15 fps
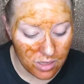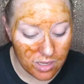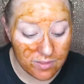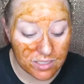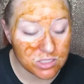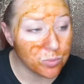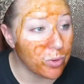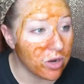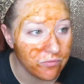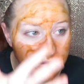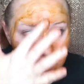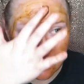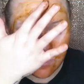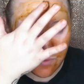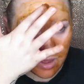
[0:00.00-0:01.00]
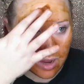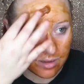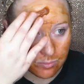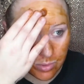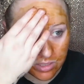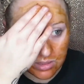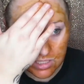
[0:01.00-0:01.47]
and that's perfectly
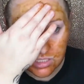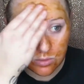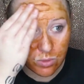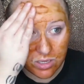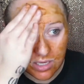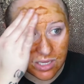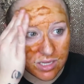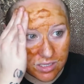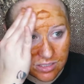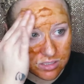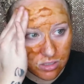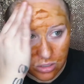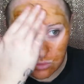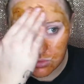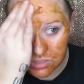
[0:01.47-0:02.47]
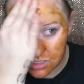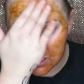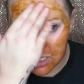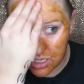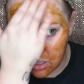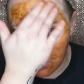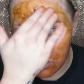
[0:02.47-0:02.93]
fine. But this one is known to
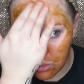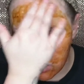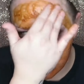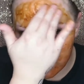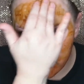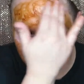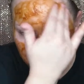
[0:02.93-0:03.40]
tingle,